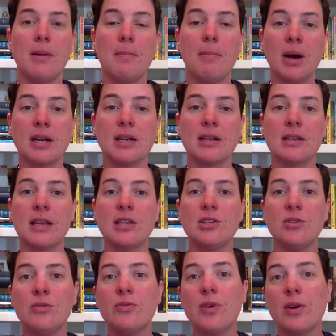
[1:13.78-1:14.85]
But they
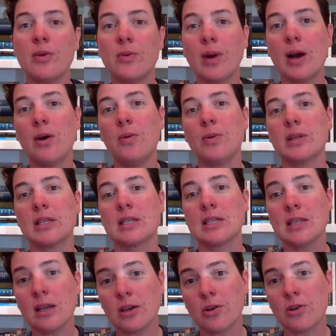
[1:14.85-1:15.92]
do fit well with the
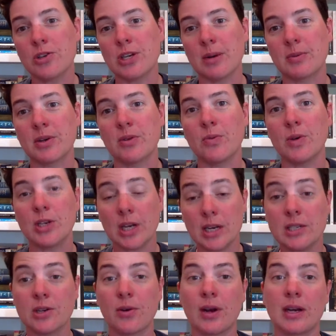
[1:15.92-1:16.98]
Slughorn chapter, which
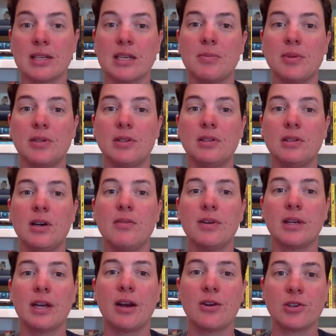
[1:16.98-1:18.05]
is a great example of a
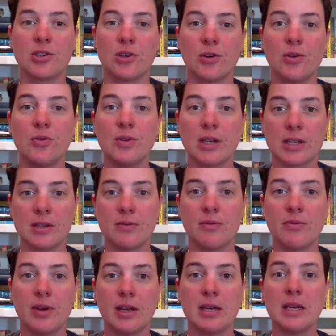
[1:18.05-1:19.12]
character who doesn't
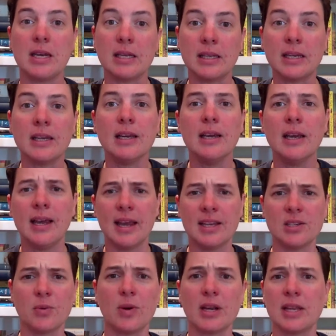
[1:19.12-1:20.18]
fit neatly
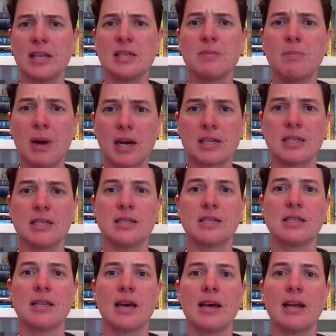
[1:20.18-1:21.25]
into one of these boxes
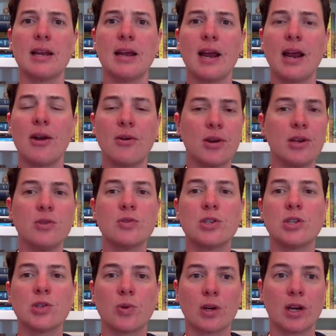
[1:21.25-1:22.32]
that Harry used to
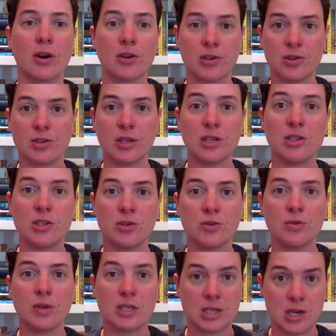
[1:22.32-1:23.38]
sort characters into
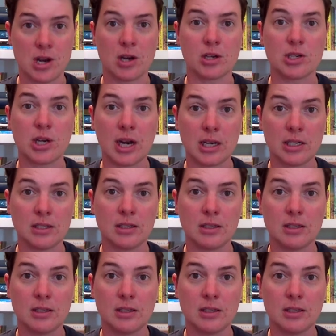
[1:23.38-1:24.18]
as a young child.